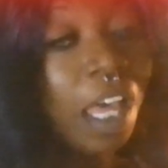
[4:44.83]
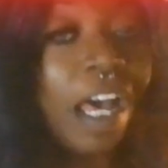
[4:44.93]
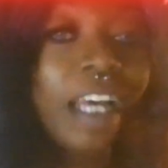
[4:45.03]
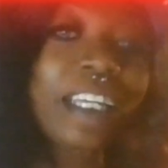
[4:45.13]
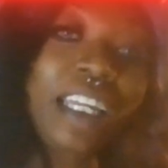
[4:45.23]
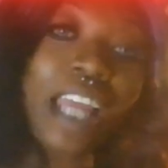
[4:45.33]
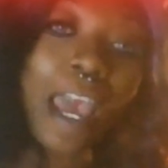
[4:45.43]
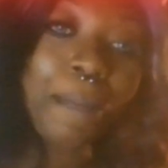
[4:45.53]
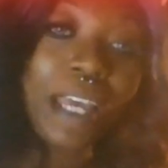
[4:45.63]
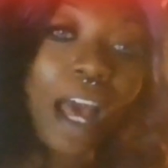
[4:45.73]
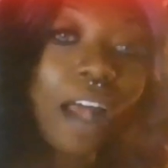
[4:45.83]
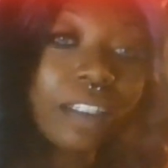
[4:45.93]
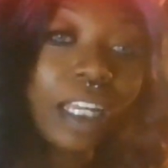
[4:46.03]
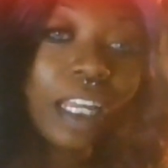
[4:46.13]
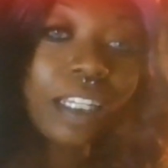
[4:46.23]
Again, happy
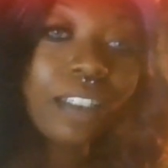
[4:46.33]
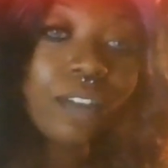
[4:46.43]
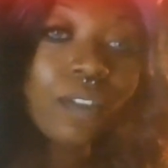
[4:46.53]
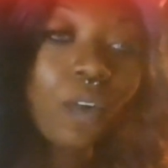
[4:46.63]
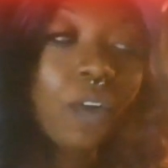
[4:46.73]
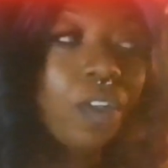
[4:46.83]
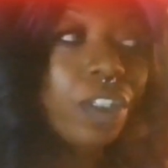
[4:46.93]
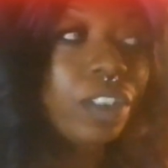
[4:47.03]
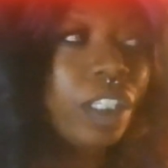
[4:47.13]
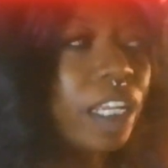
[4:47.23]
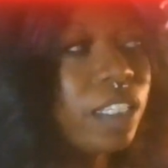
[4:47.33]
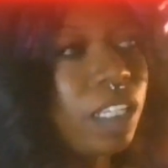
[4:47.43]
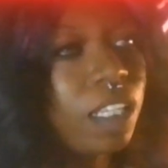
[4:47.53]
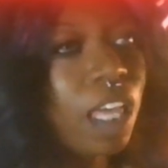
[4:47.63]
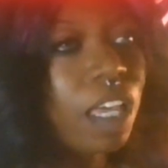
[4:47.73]
holidays. Or did I
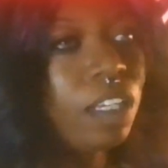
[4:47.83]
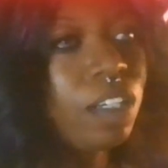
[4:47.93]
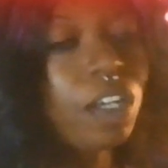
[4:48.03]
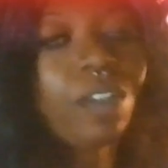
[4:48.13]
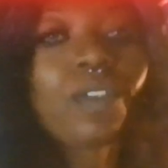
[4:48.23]
say that? No.